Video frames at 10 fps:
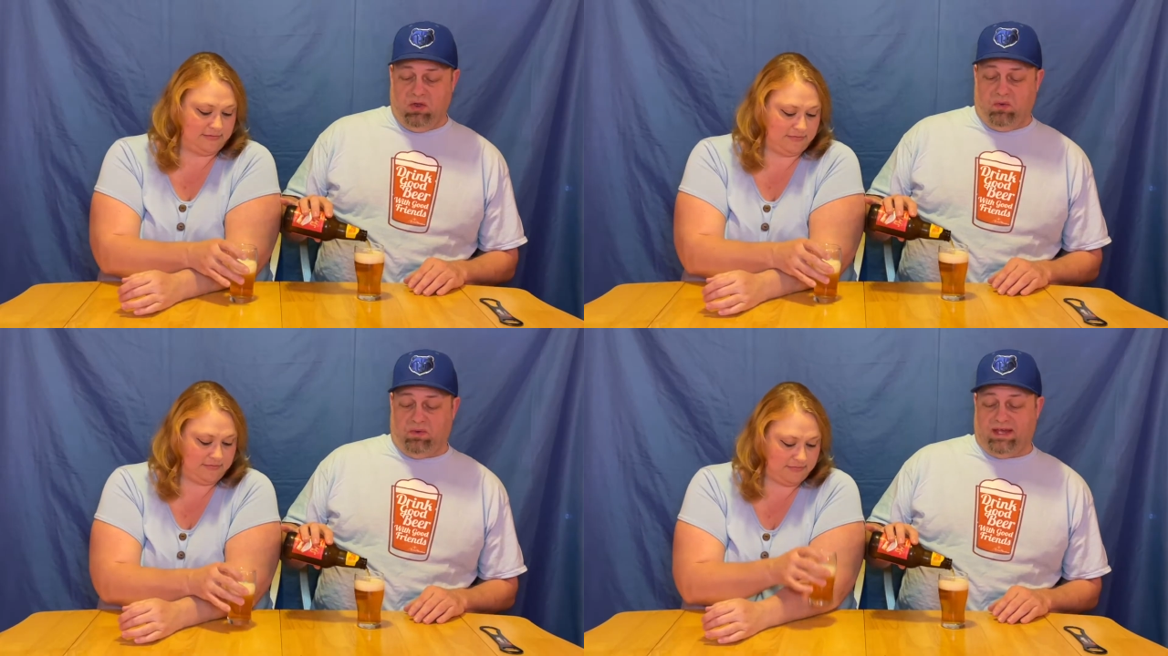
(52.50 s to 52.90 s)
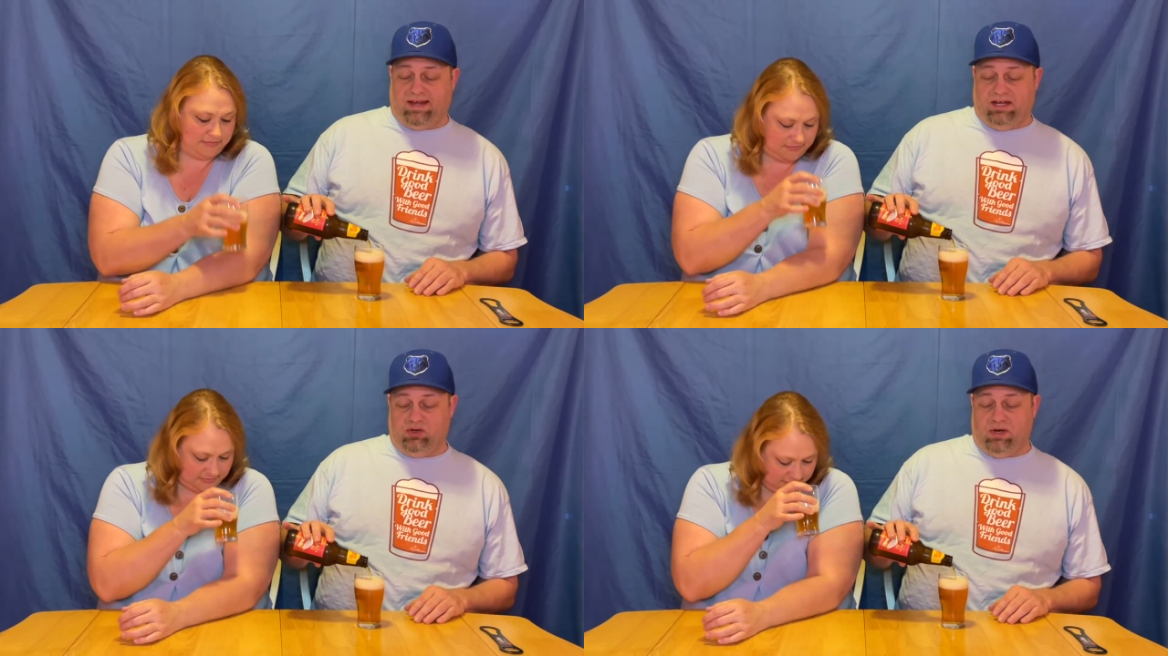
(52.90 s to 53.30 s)
Speaker 1: will not
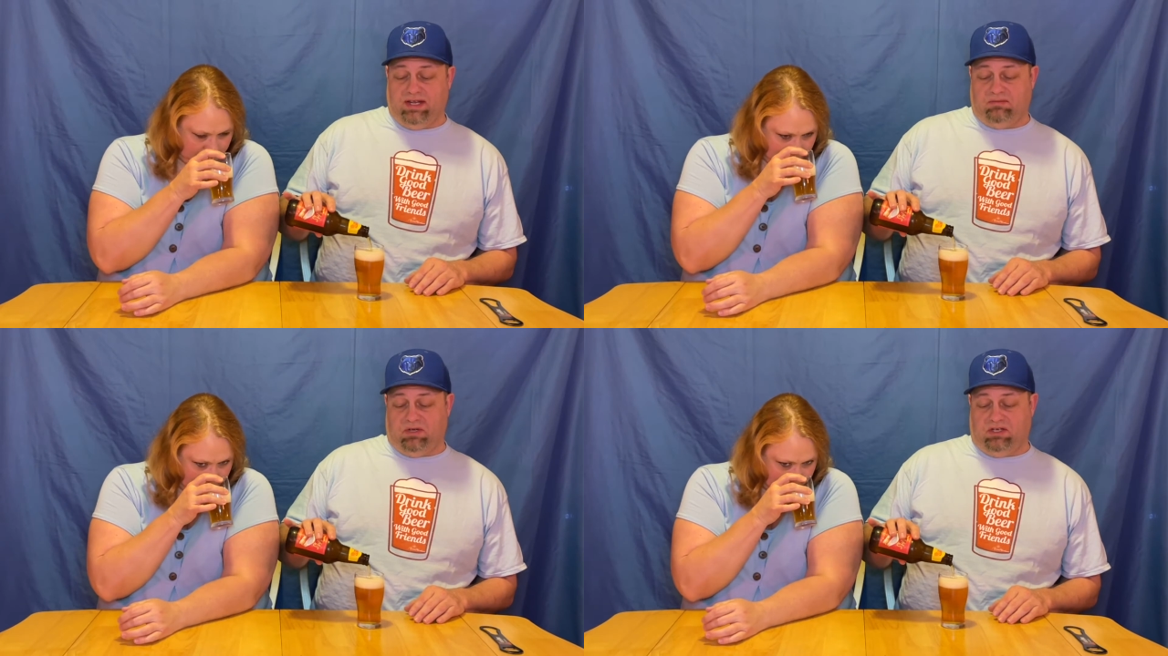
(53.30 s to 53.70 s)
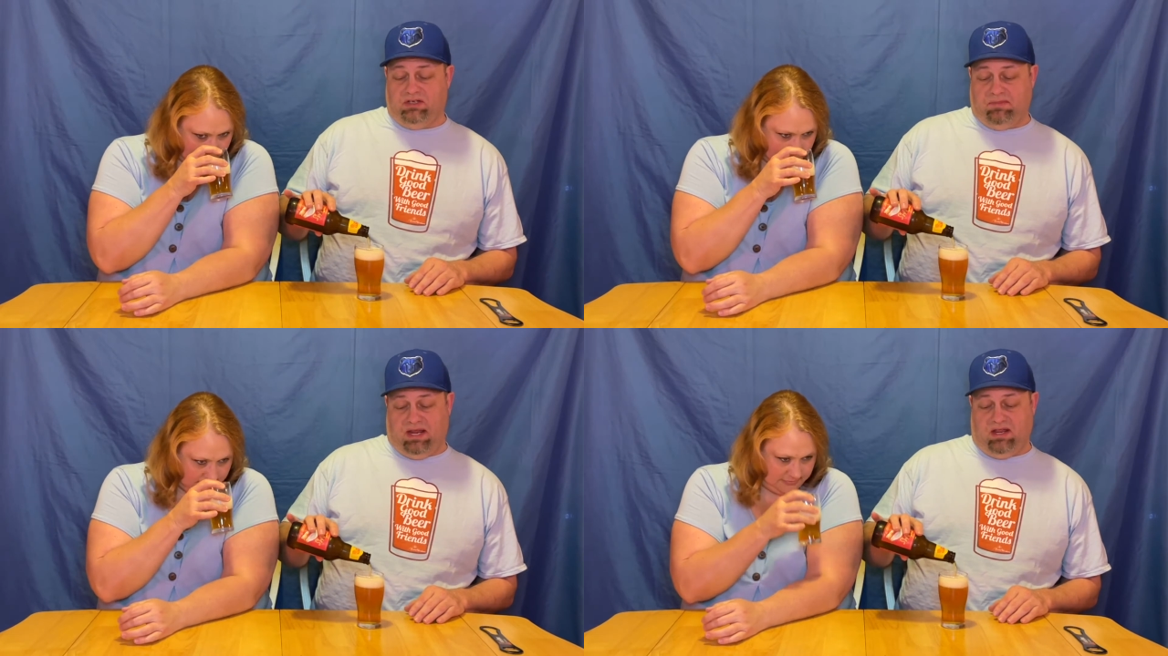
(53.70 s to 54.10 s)
enjoy it as much as
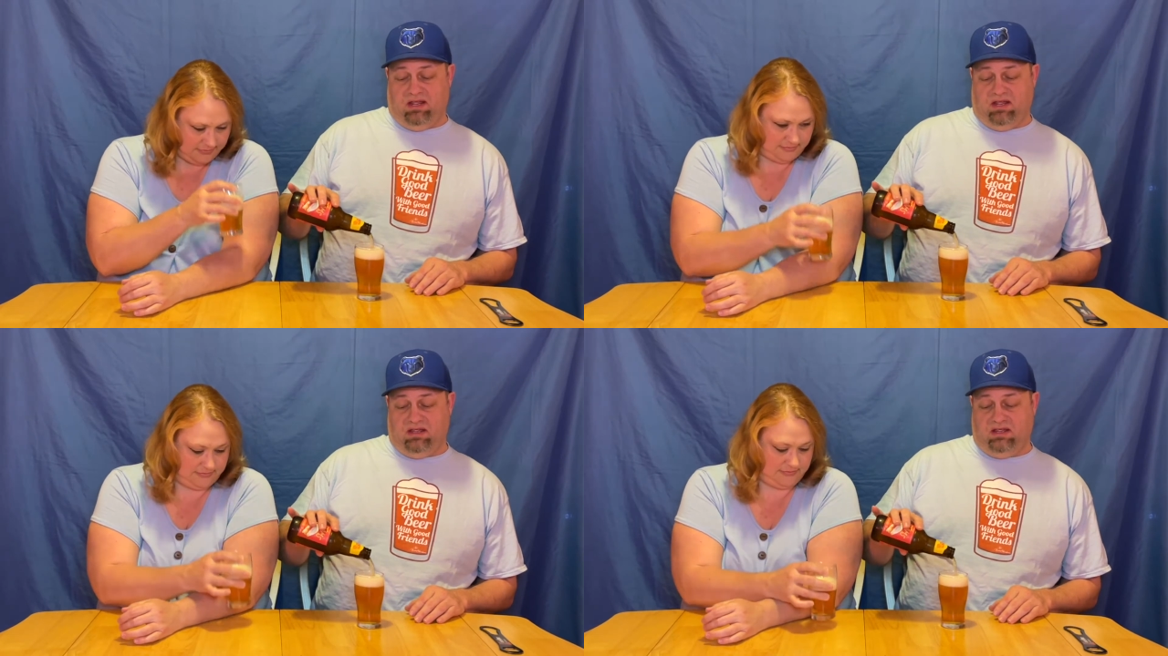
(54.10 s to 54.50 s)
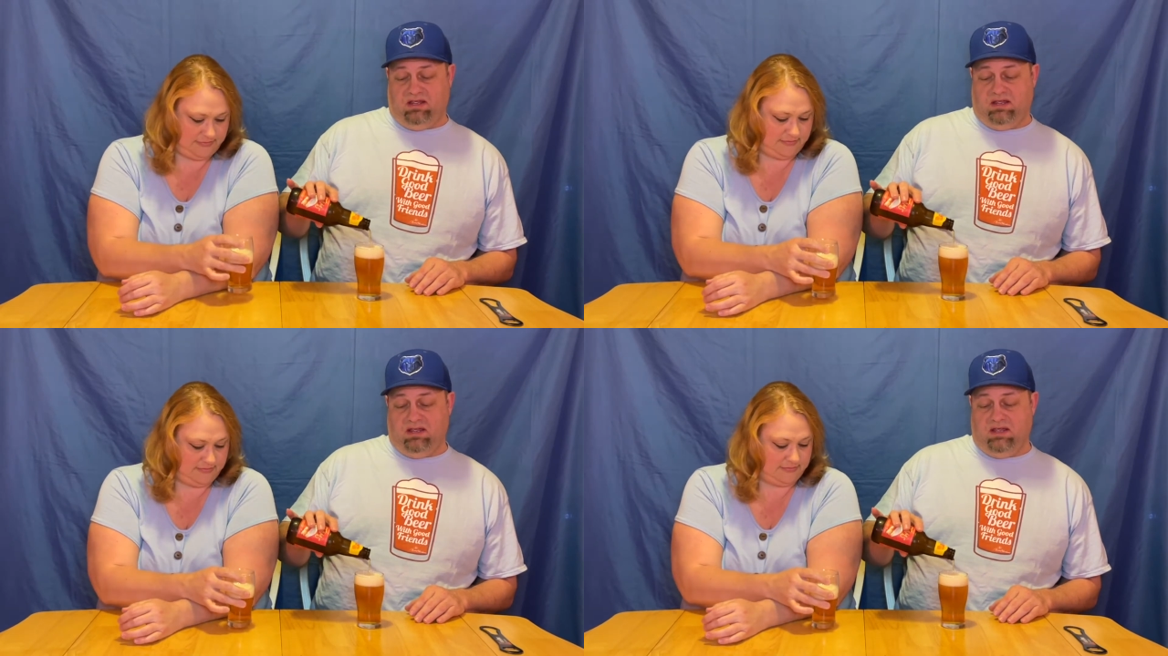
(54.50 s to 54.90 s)
me.
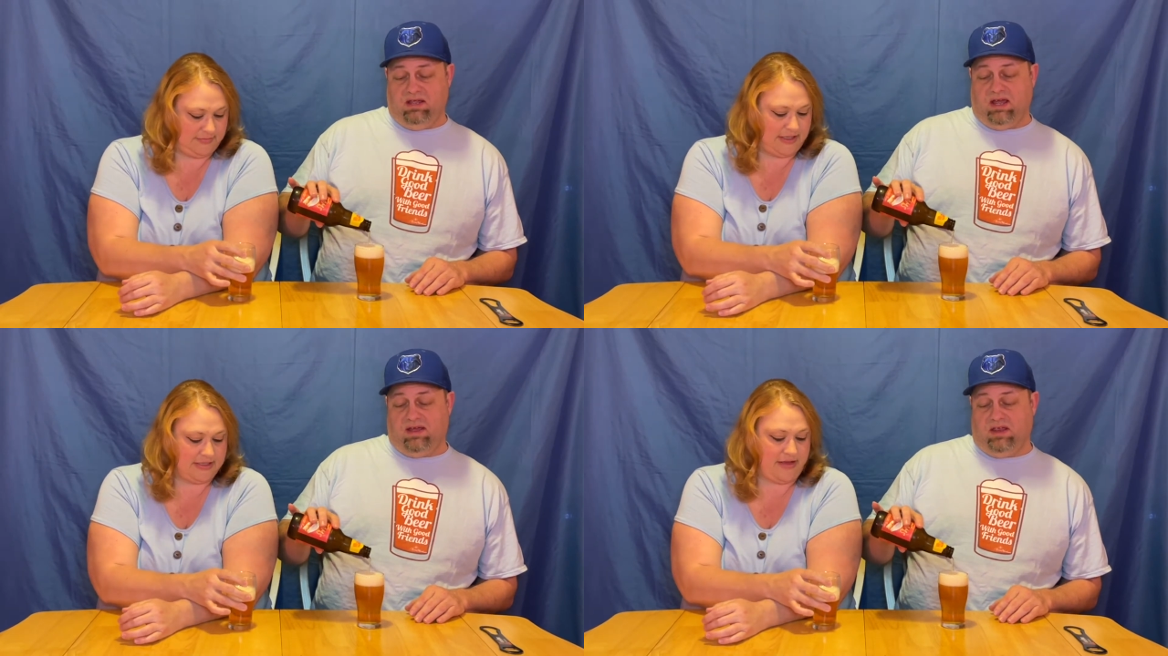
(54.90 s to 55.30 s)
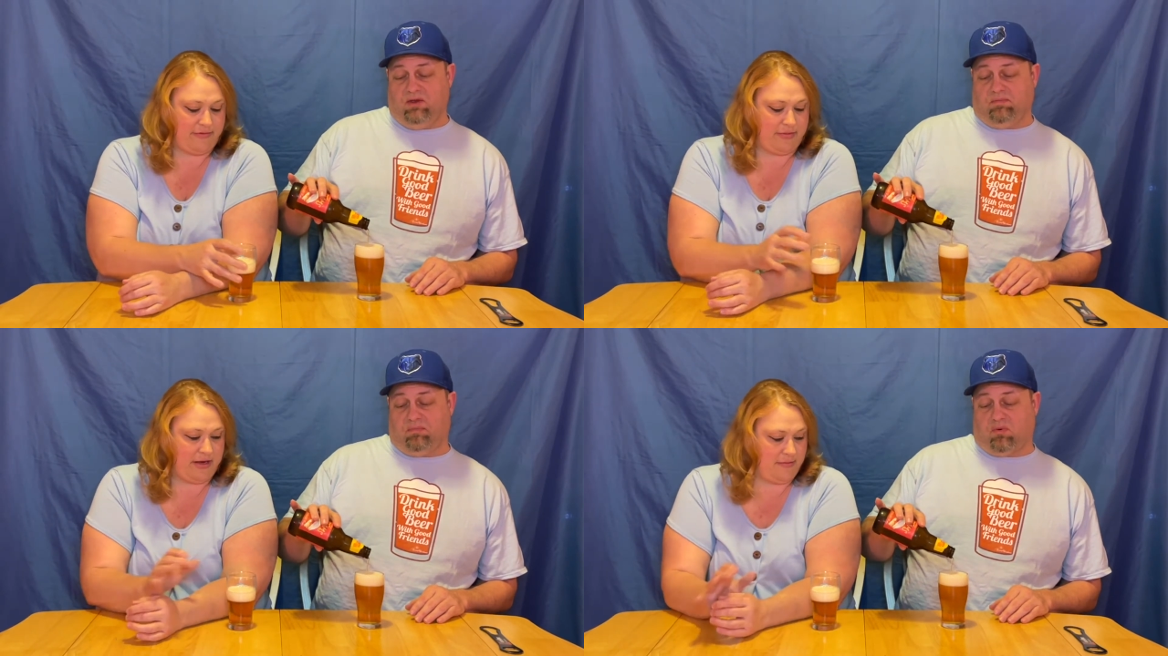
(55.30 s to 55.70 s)
It does
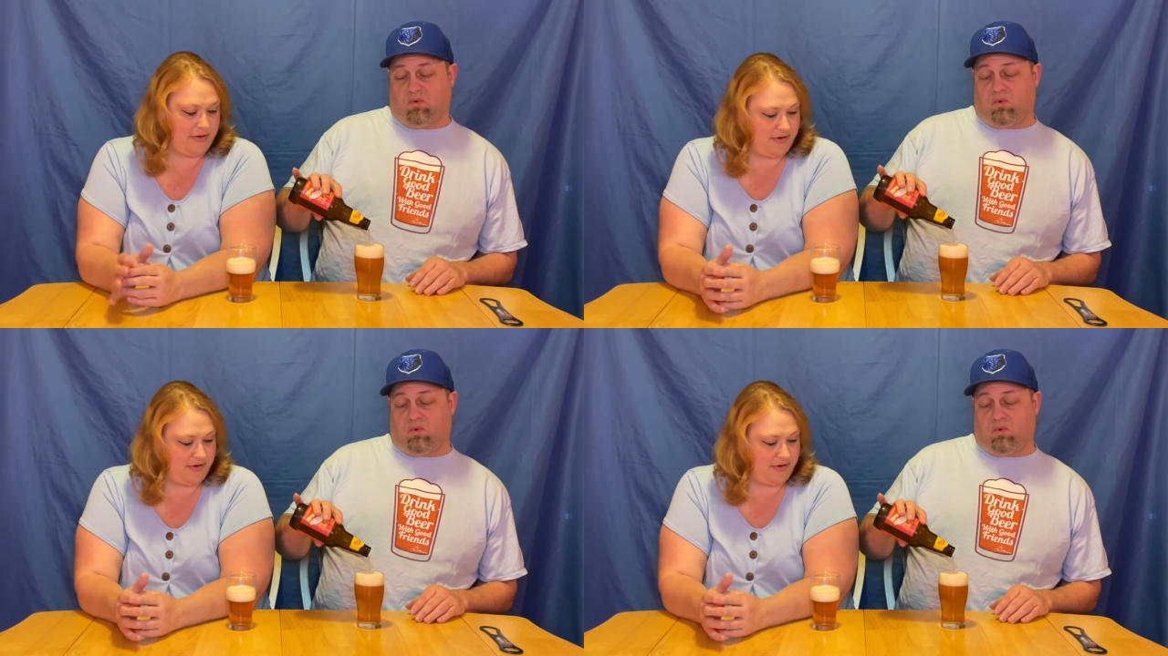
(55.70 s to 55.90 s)
have peanut butter.